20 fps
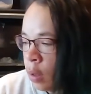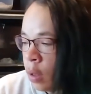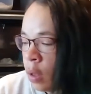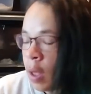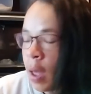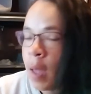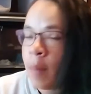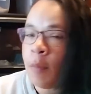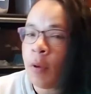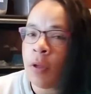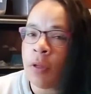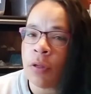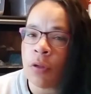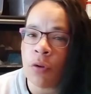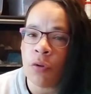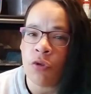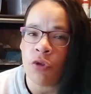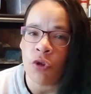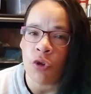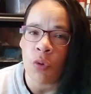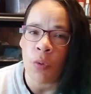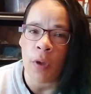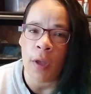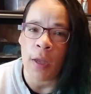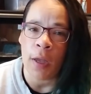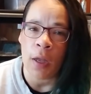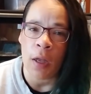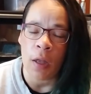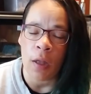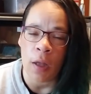I'm also
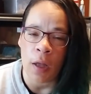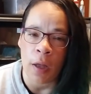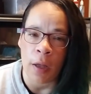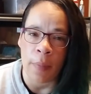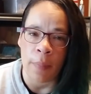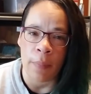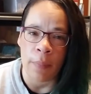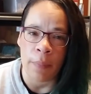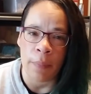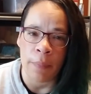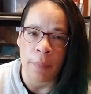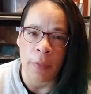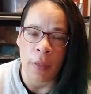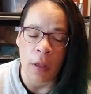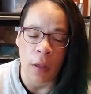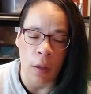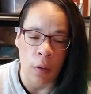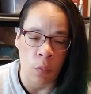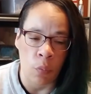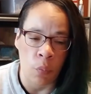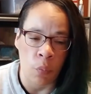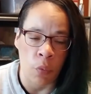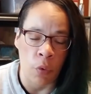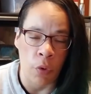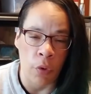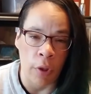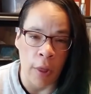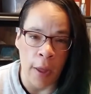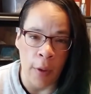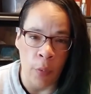doing the
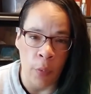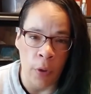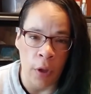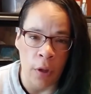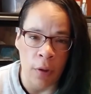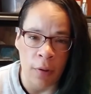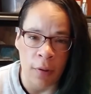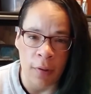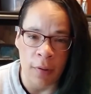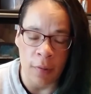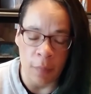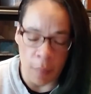roulette wheel.